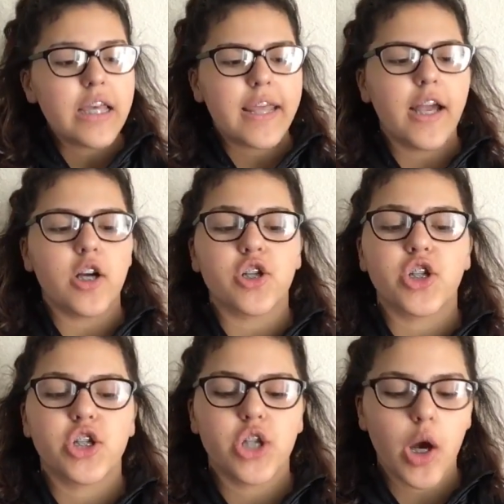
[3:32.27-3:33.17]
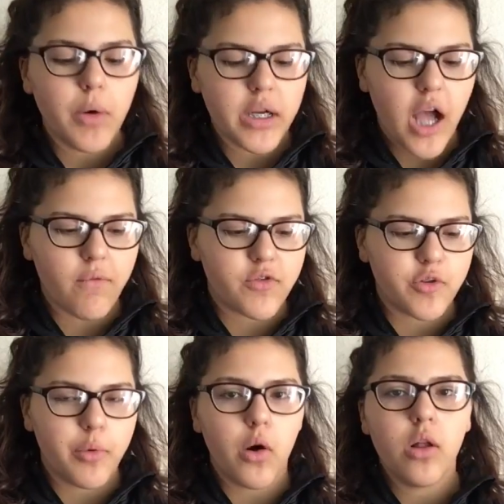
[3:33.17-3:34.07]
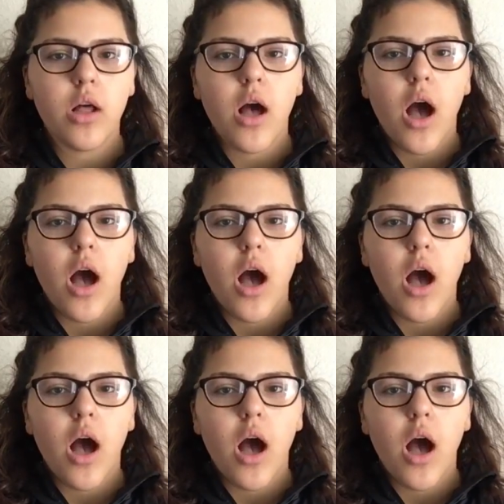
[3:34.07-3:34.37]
They are so uncomfortable.